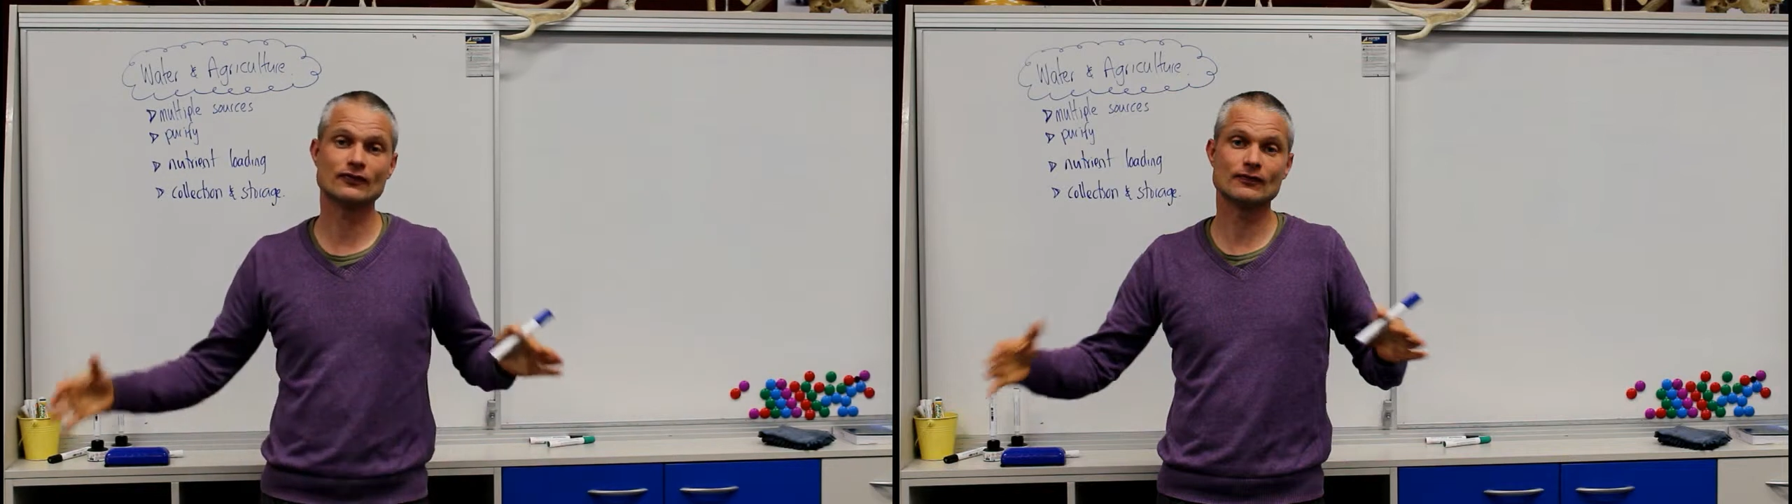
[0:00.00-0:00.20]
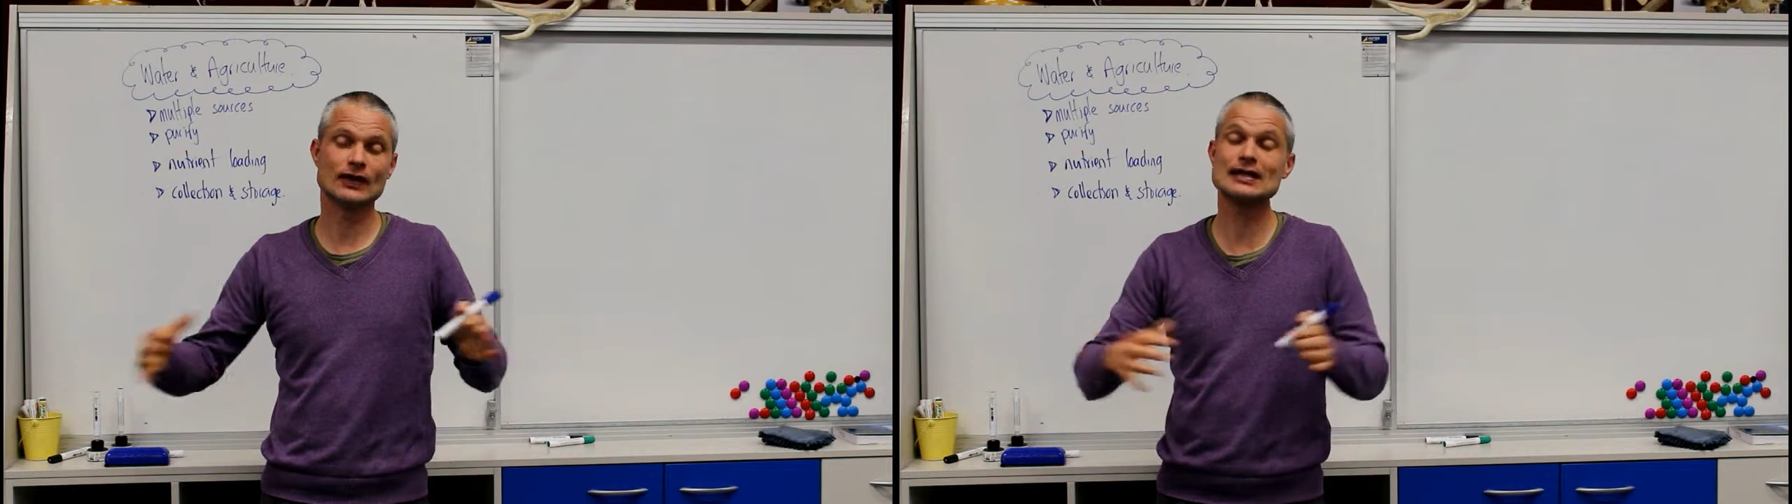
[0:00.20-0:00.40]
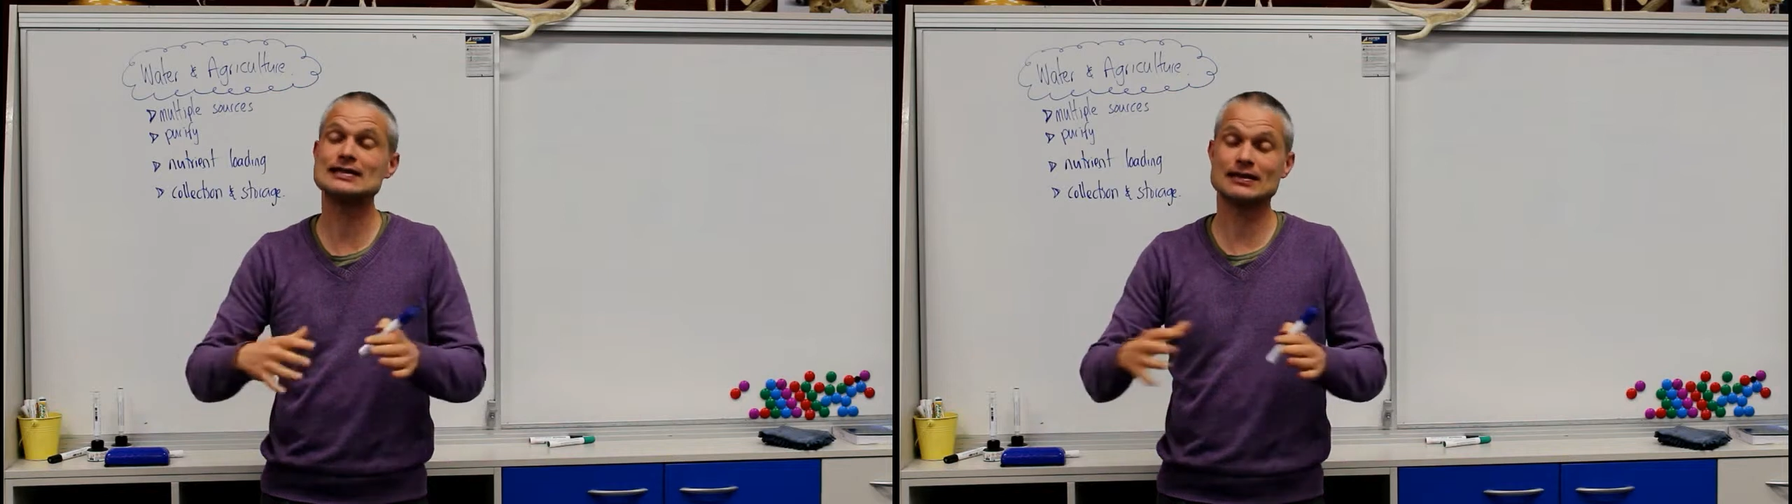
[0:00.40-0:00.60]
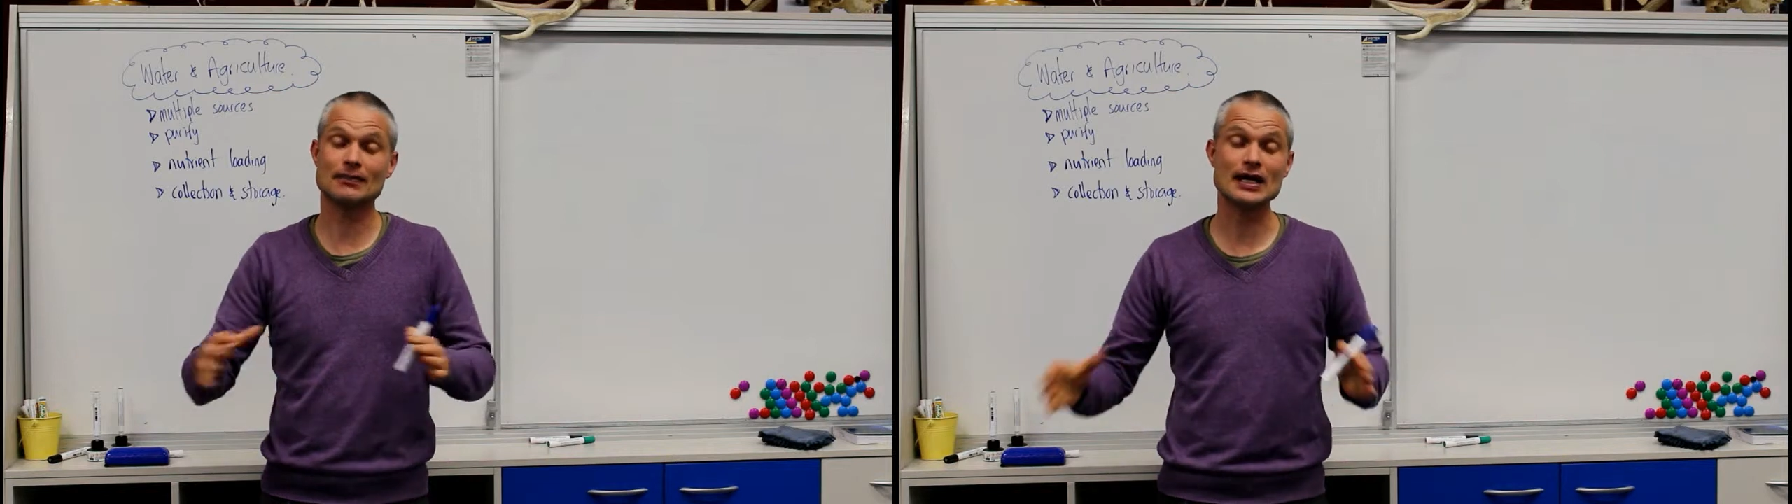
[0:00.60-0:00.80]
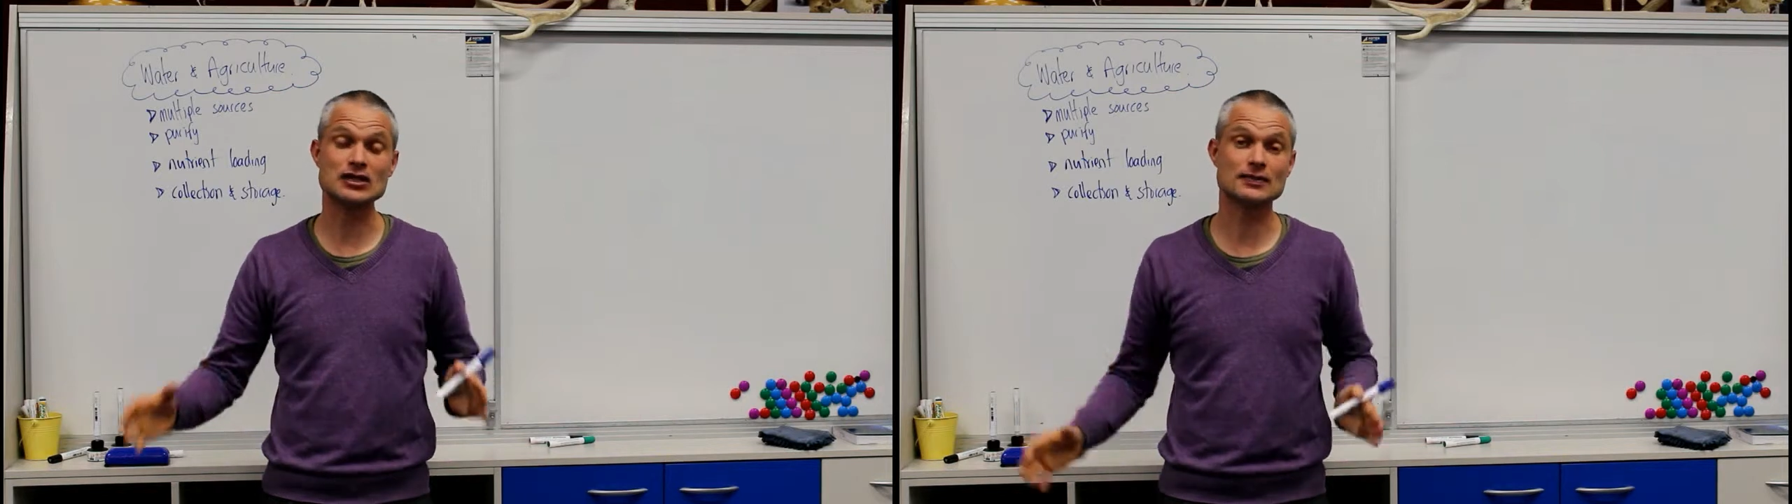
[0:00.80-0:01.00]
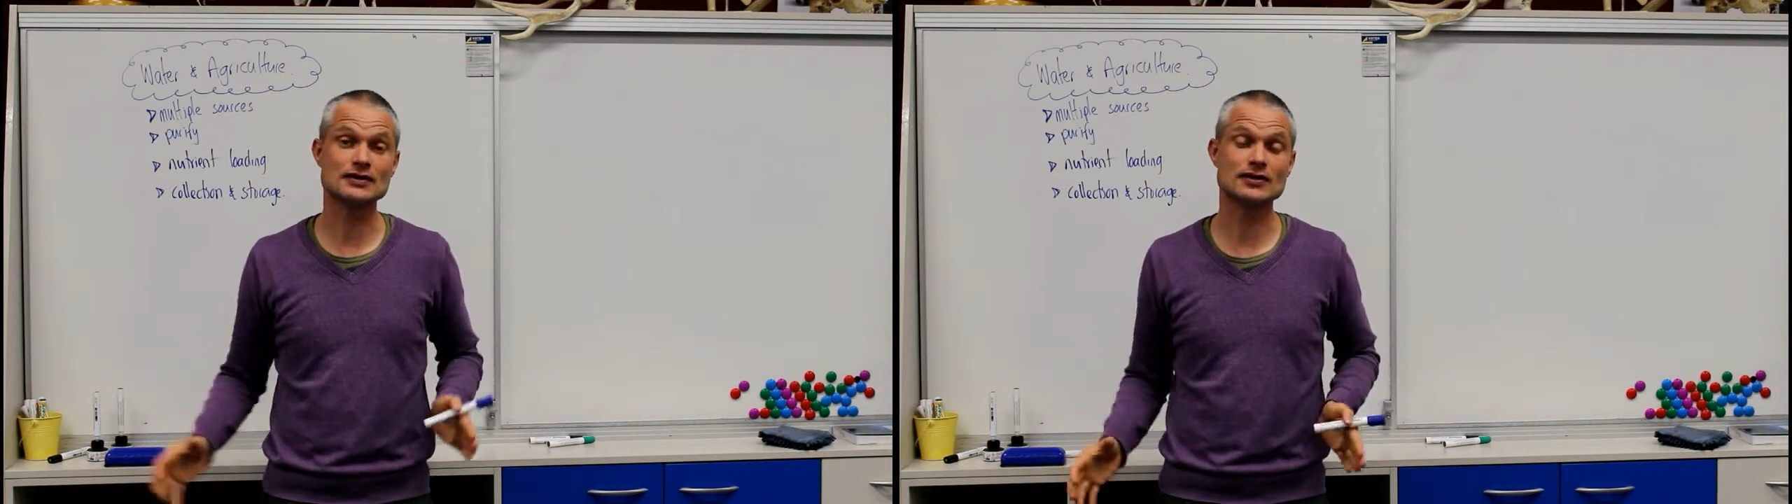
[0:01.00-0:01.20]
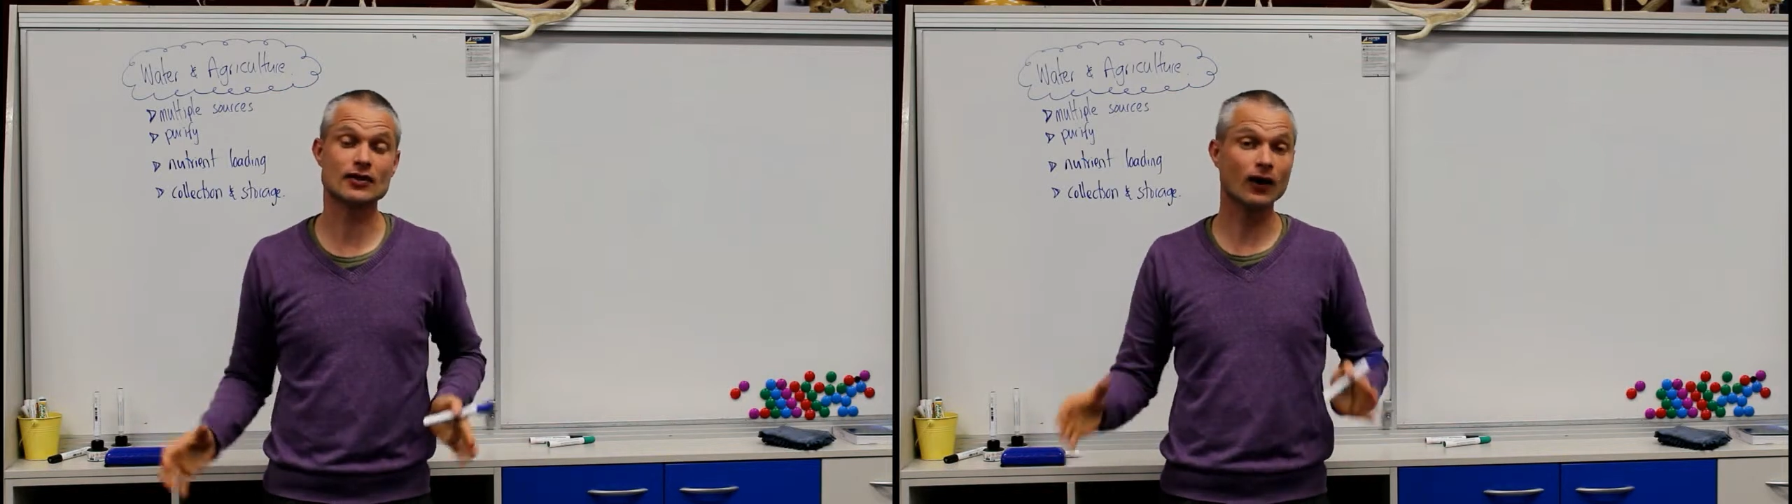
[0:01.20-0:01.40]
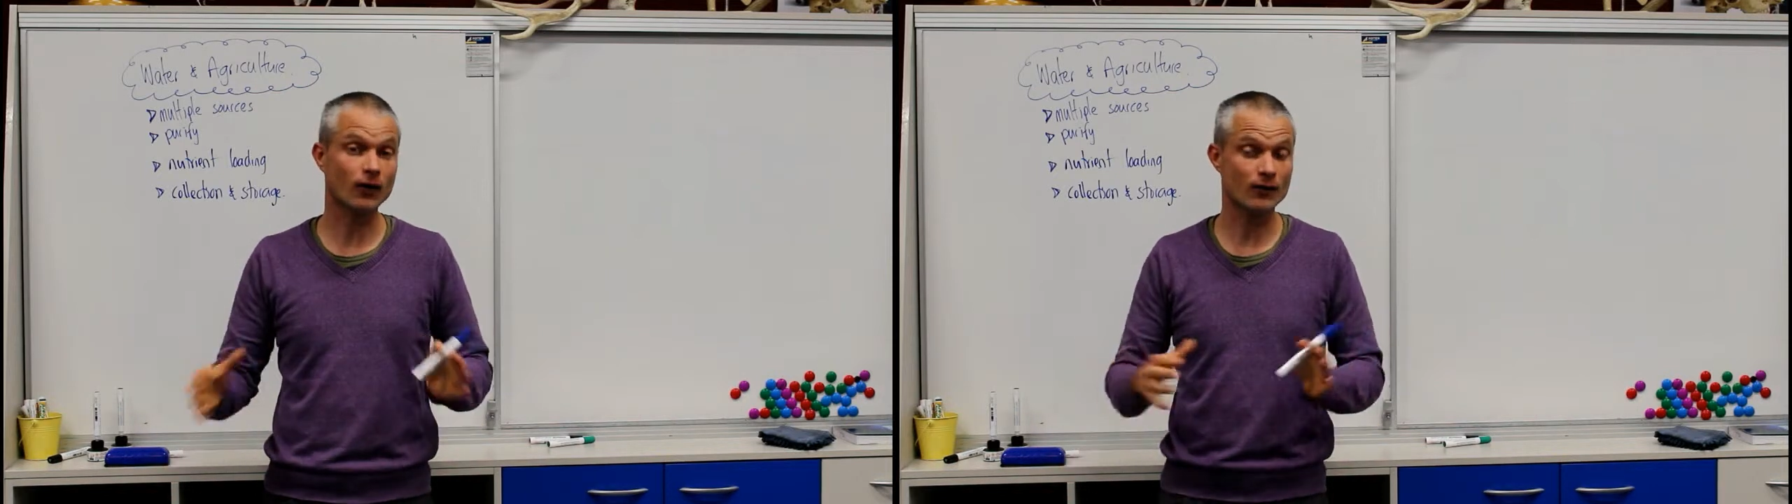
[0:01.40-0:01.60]
holistic management in the
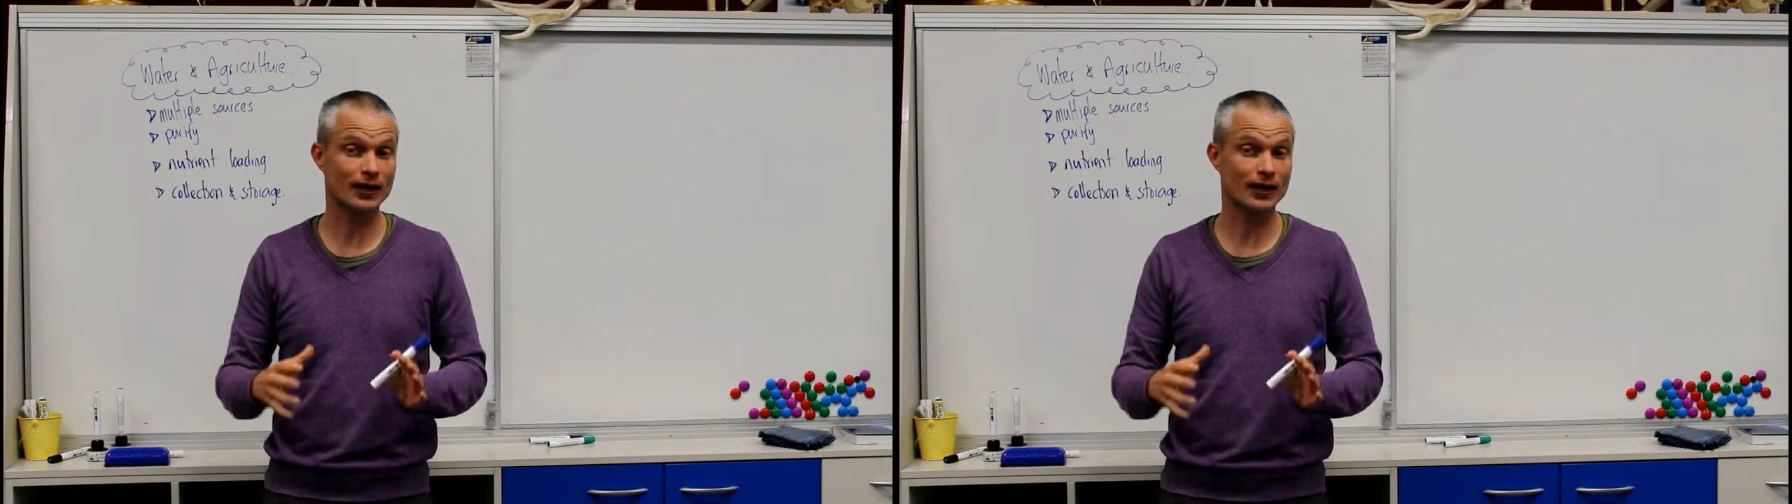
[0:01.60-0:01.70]
whole